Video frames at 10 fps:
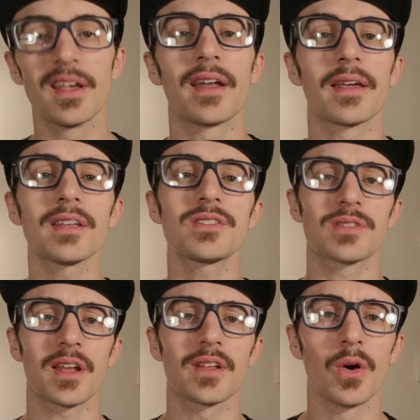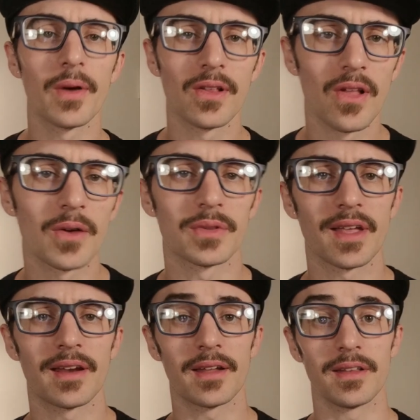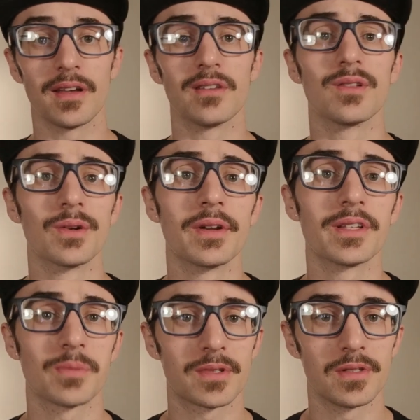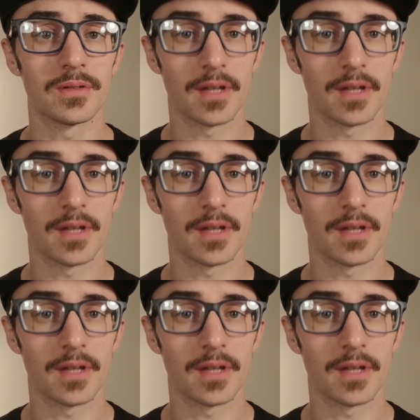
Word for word: Yeah, and I guess just kind of going along with that idea of learning as much as you